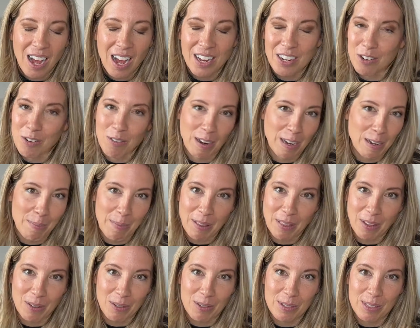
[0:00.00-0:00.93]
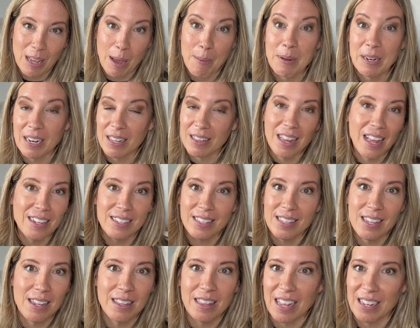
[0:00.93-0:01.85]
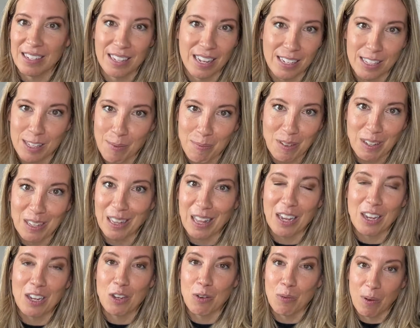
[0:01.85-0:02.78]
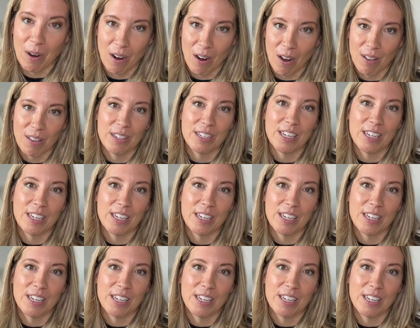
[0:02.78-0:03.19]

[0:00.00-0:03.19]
I don't recommend those. I mean, unless, unless that's something that you wear all the